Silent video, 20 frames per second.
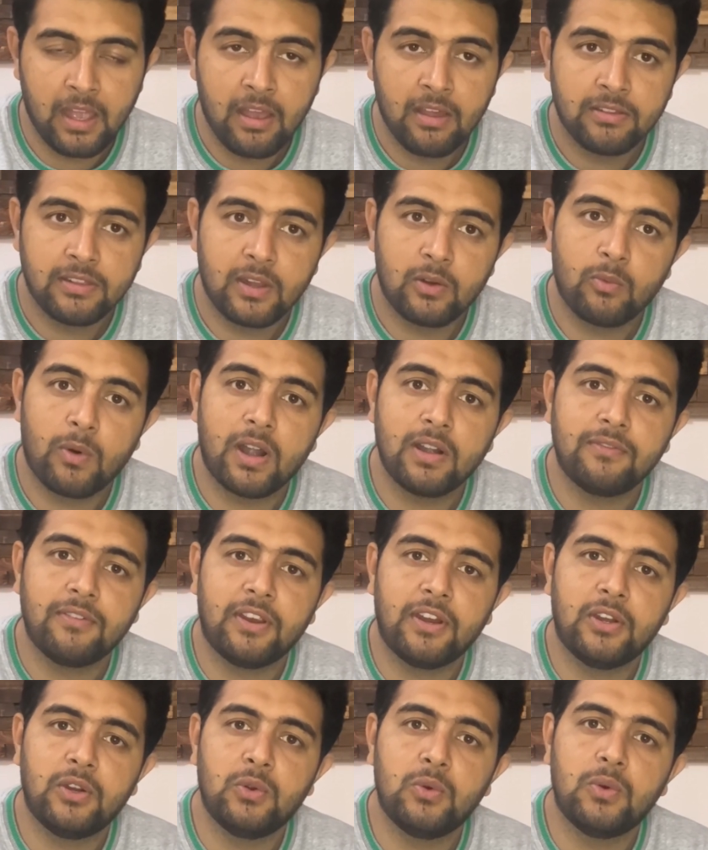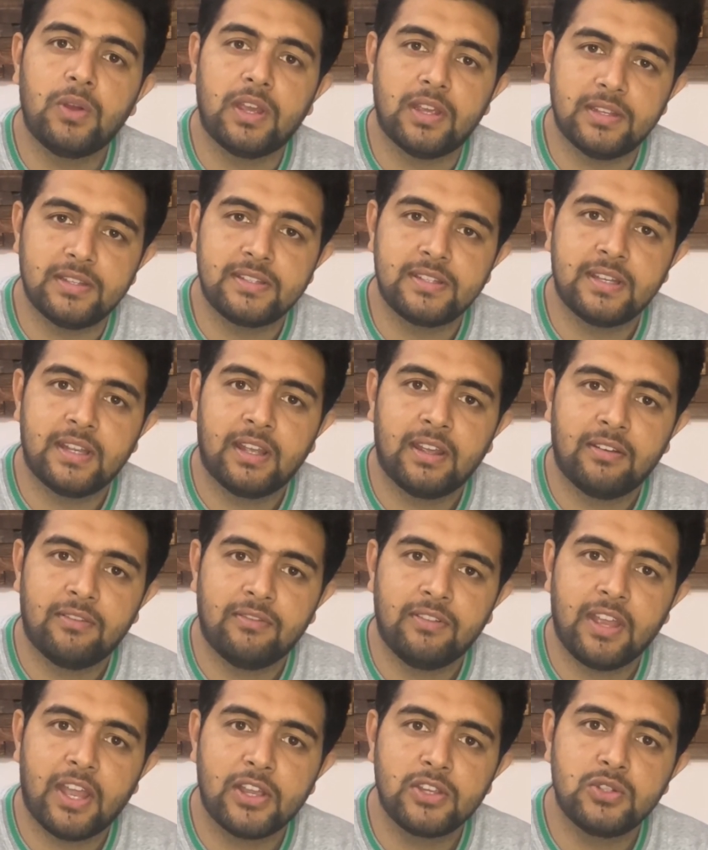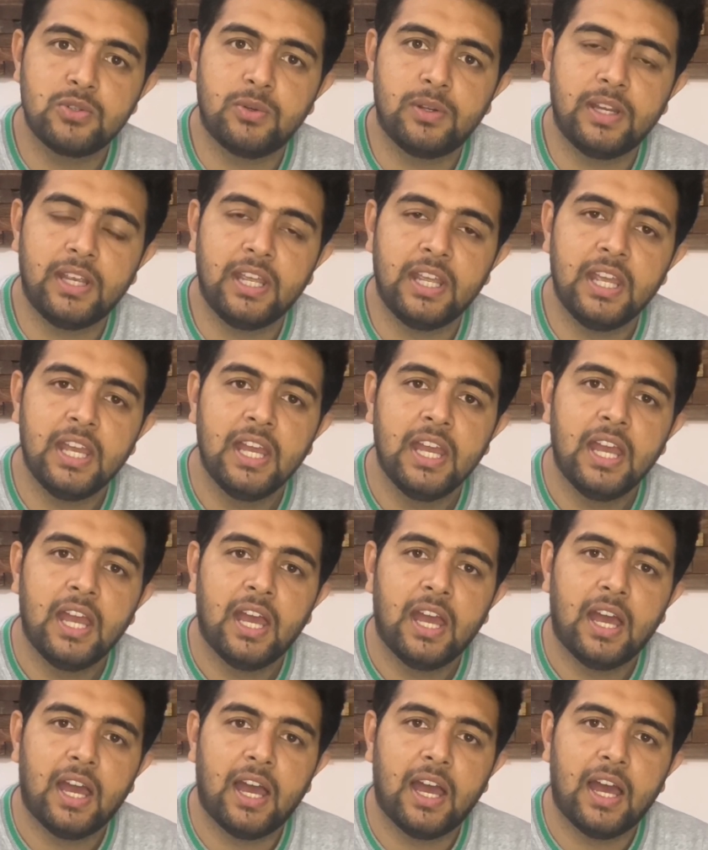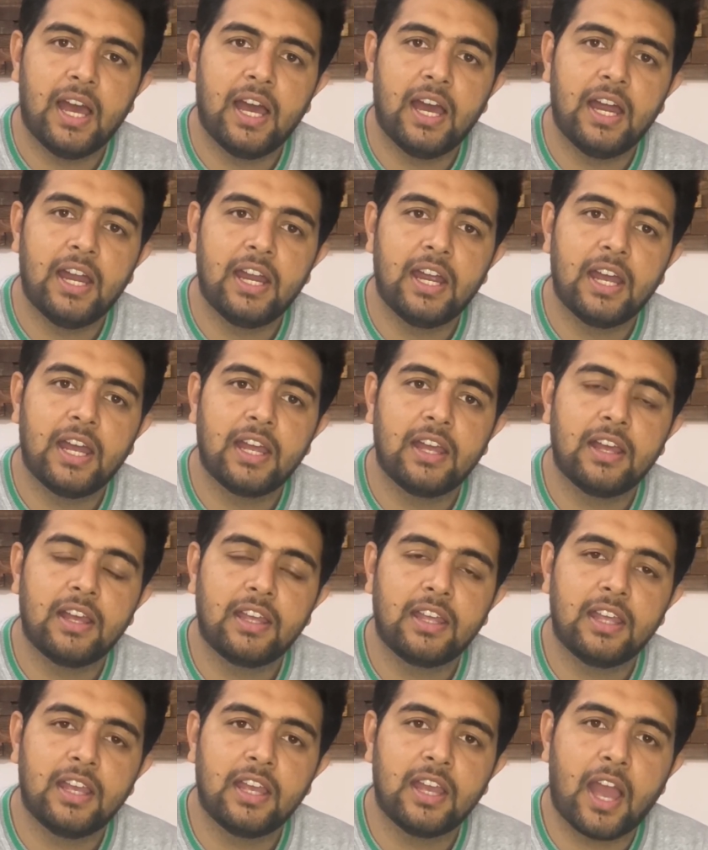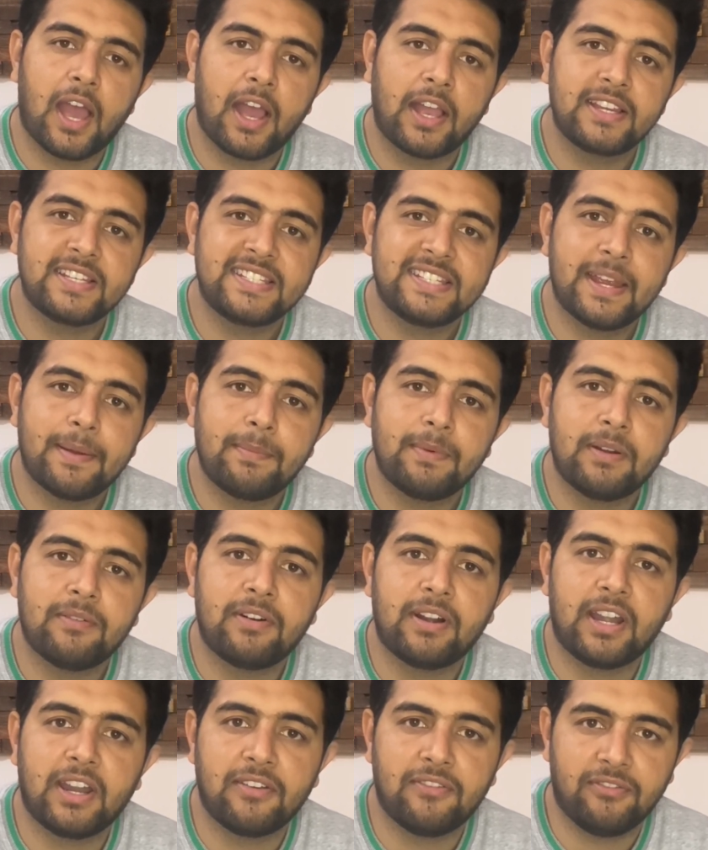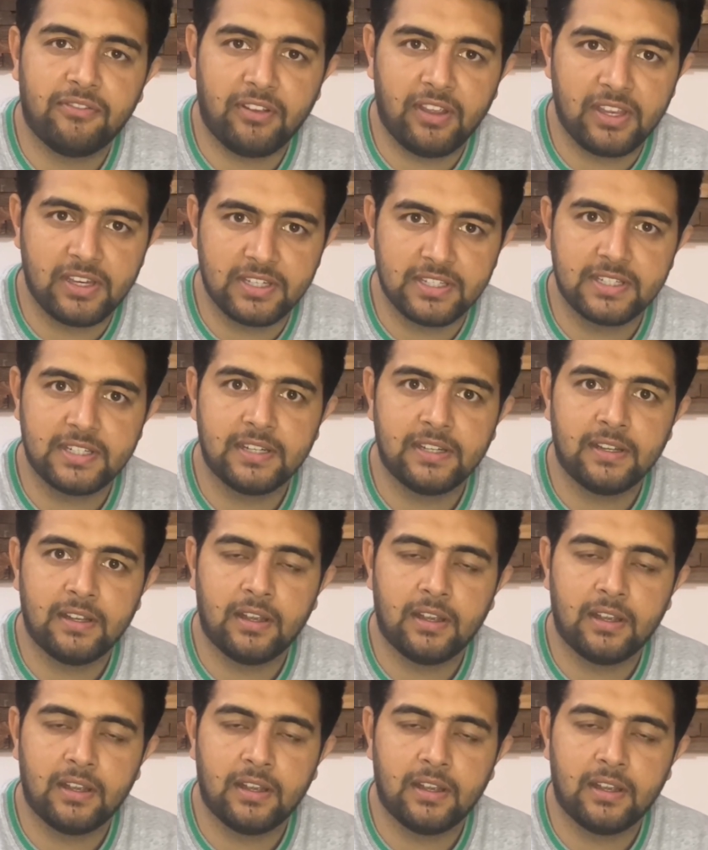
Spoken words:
Then what we do is we actually accept our defeat.